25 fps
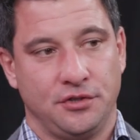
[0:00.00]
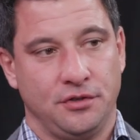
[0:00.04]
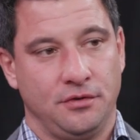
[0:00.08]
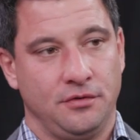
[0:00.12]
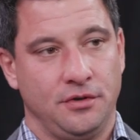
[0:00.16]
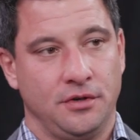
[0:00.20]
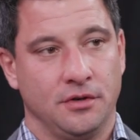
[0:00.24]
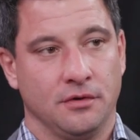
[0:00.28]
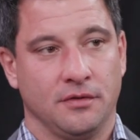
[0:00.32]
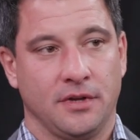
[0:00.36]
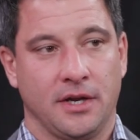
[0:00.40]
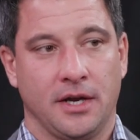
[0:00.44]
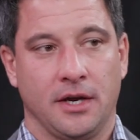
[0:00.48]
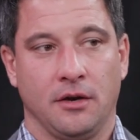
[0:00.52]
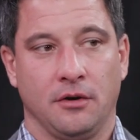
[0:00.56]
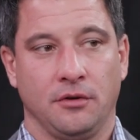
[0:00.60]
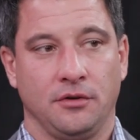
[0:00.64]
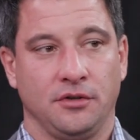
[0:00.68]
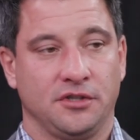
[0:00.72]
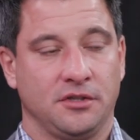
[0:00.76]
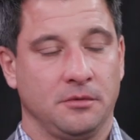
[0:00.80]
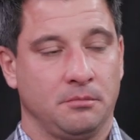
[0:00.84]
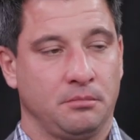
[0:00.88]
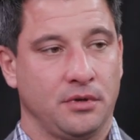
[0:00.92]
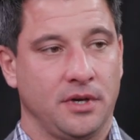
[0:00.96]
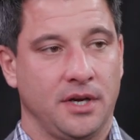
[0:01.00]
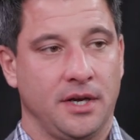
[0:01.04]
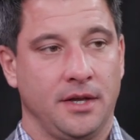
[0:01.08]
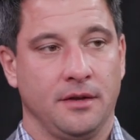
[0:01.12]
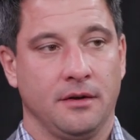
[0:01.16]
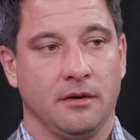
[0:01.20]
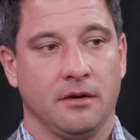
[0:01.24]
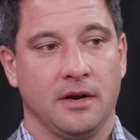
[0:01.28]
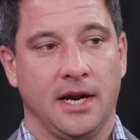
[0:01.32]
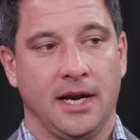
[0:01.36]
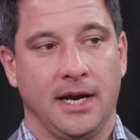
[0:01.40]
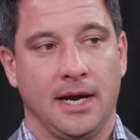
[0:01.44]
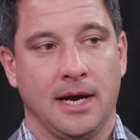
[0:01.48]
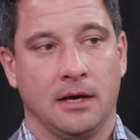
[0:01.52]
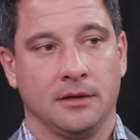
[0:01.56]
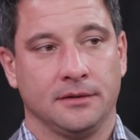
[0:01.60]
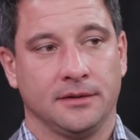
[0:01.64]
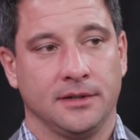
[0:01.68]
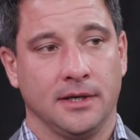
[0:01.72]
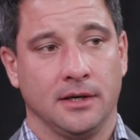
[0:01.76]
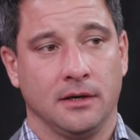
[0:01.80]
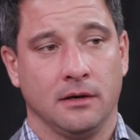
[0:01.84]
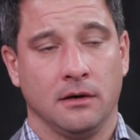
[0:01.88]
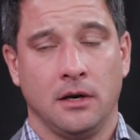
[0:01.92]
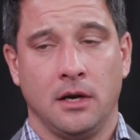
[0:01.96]
Jr., they all used to play there, hang
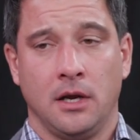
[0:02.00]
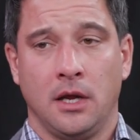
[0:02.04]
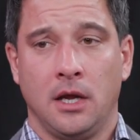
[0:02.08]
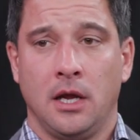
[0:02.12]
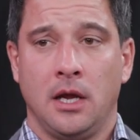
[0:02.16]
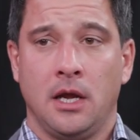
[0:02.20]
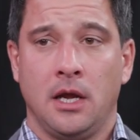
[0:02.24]
out there.